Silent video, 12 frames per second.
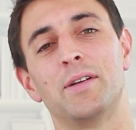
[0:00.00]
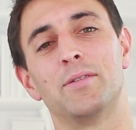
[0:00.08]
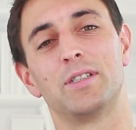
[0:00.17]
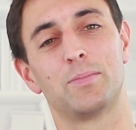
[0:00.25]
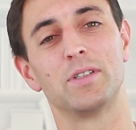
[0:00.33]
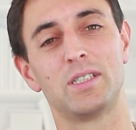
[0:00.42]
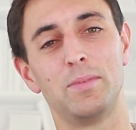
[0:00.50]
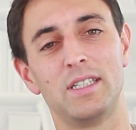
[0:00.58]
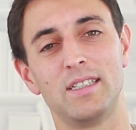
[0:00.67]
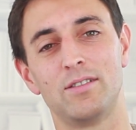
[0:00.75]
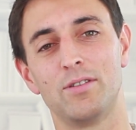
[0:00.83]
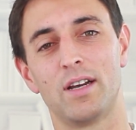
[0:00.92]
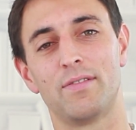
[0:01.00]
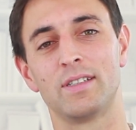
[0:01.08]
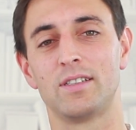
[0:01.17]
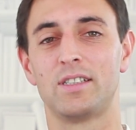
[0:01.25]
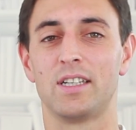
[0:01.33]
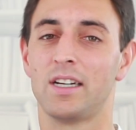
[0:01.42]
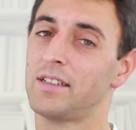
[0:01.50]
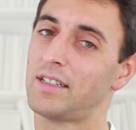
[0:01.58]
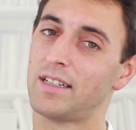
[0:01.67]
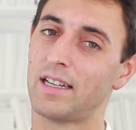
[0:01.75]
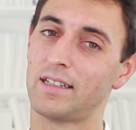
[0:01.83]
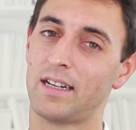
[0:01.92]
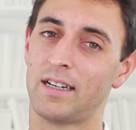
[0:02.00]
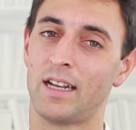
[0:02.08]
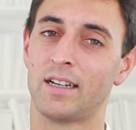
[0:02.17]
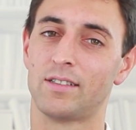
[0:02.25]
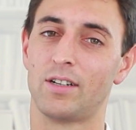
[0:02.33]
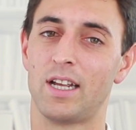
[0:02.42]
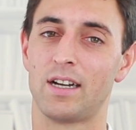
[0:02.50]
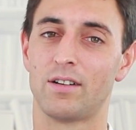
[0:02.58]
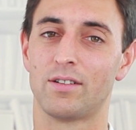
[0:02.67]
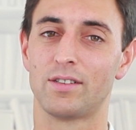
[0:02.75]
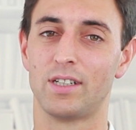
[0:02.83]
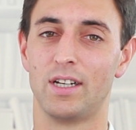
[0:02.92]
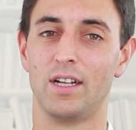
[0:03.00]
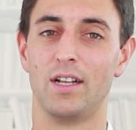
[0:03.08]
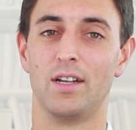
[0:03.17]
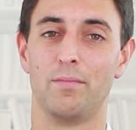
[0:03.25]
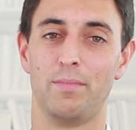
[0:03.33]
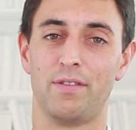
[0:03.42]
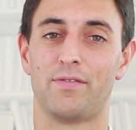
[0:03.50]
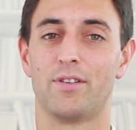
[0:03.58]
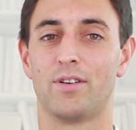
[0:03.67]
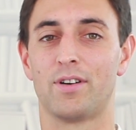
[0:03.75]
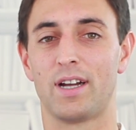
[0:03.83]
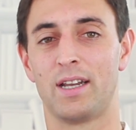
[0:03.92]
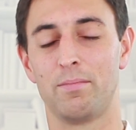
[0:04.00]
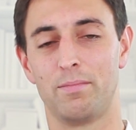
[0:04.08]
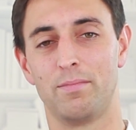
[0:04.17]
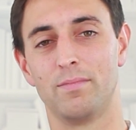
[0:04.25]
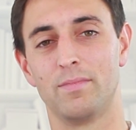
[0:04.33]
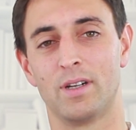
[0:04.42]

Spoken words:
responsibilities you have as a tenant and as a landlord before and